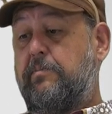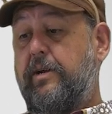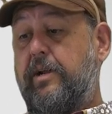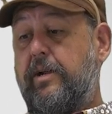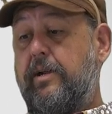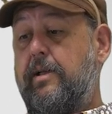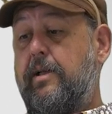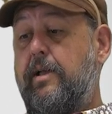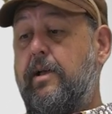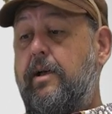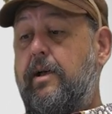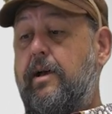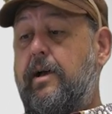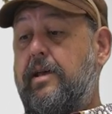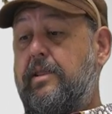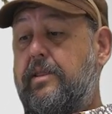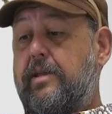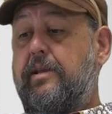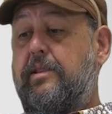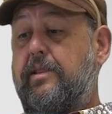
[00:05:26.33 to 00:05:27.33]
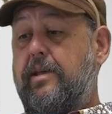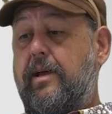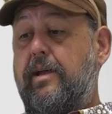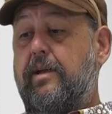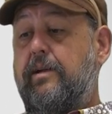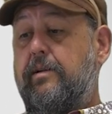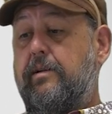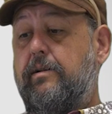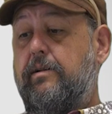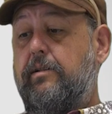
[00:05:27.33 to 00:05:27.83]
But I think
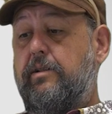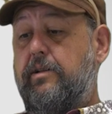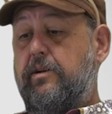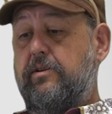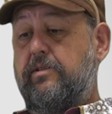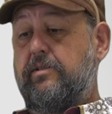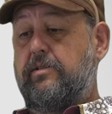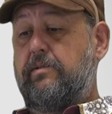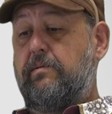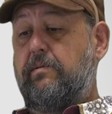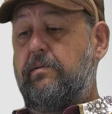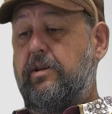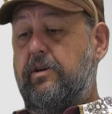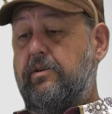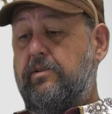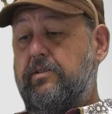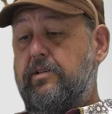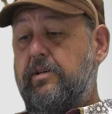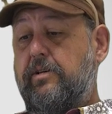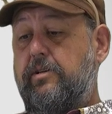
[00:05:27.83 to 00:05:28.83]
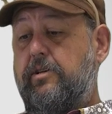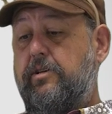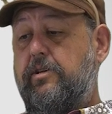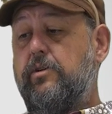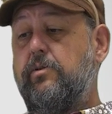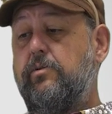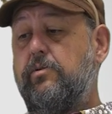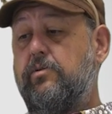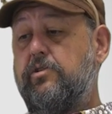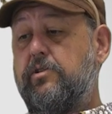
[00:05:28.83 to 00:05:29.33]
that there's, there's a
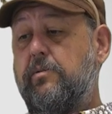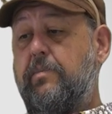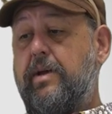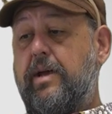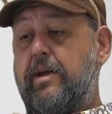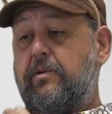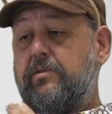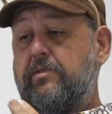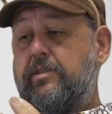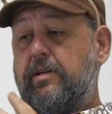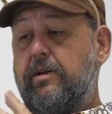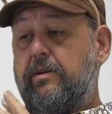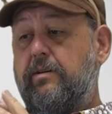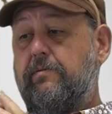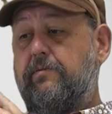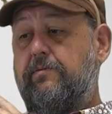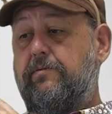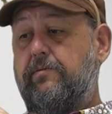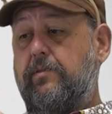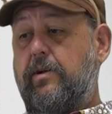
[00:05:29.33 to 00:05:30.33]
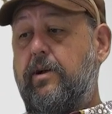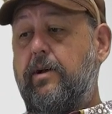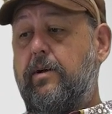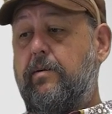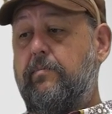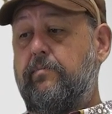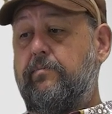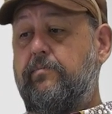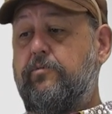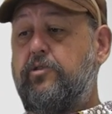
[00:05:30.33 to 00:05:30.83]
huge amount of
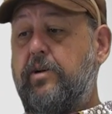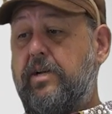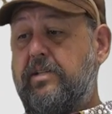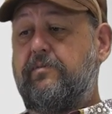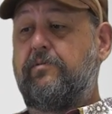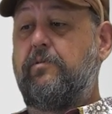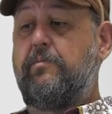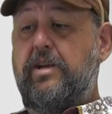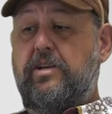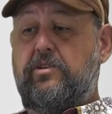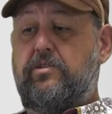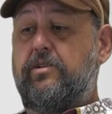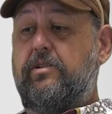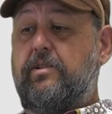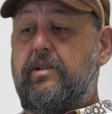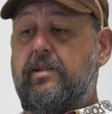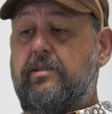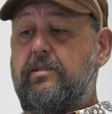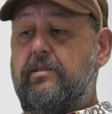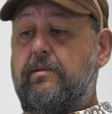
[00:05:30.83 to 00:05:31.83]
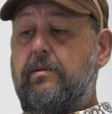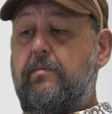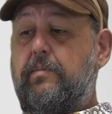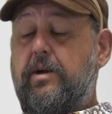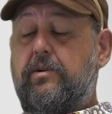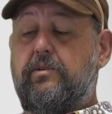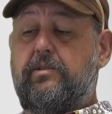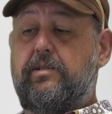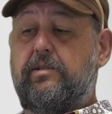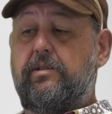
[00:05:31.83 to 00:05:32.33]
um, transformation that's
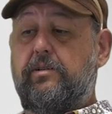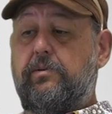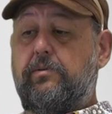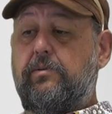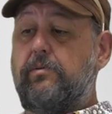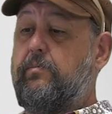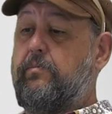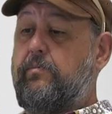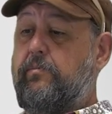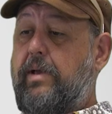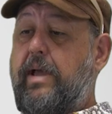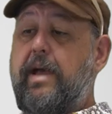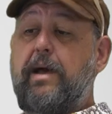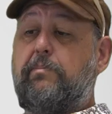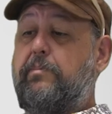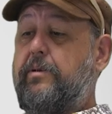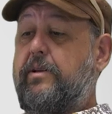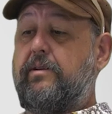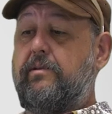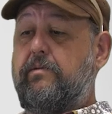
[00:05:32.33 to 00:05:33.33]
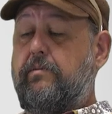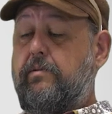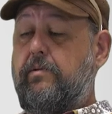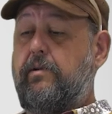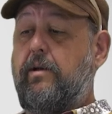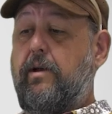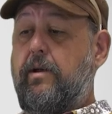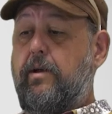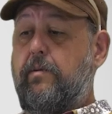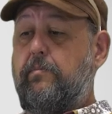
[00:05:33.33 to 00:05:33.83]
about to happen
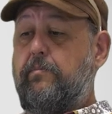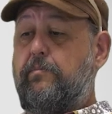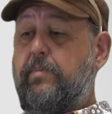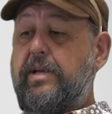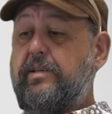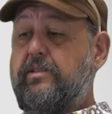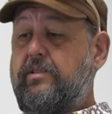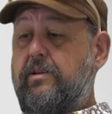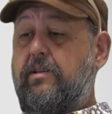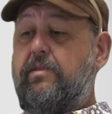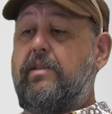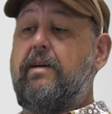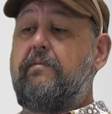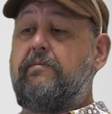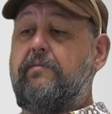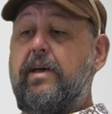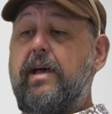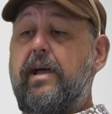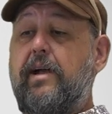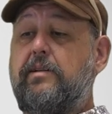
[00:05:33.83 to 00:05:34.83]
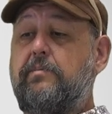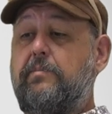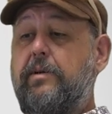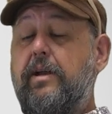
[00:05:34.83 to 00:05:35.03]
uh, based on that fact.